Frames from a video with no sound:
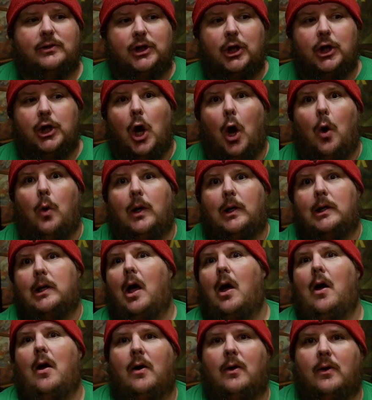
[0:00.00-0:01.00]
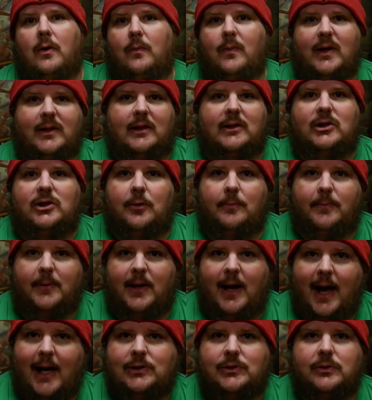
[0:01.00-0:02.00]
to go along with the
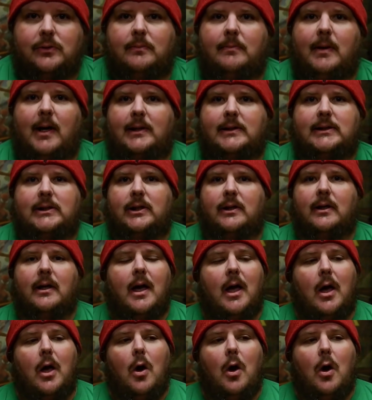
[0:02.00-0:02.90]
supernatural monster,